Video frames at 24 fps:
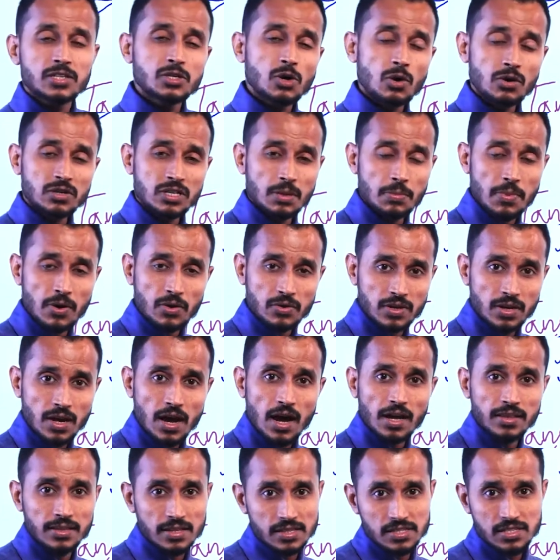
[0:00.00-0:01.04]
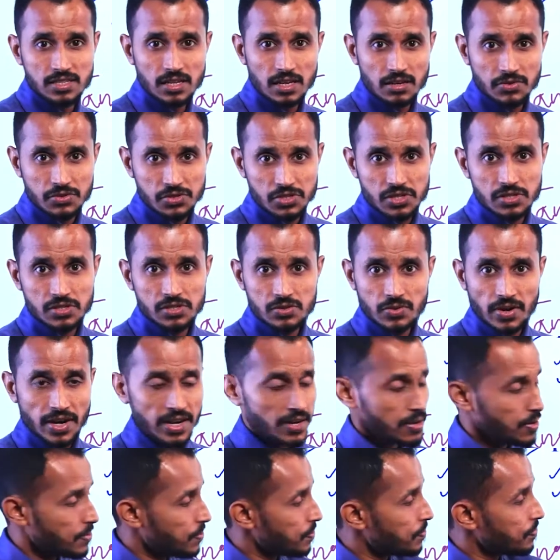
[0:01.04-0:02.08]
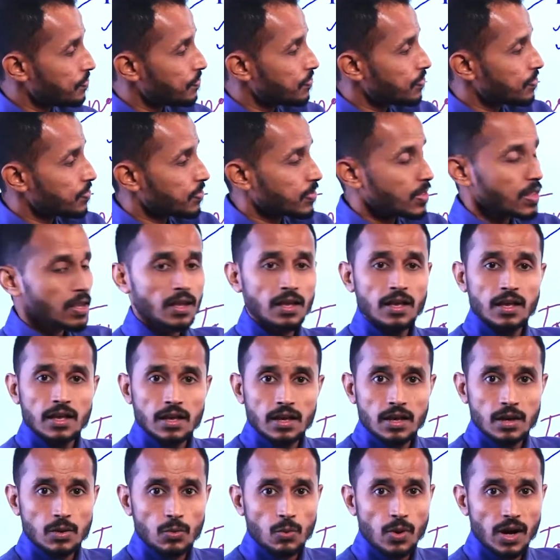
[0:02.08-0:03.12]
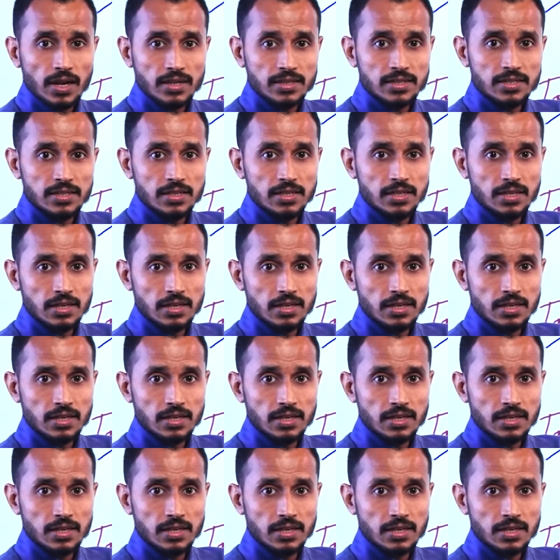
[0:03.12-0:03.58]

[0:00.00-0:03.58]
talked about other services, right? What?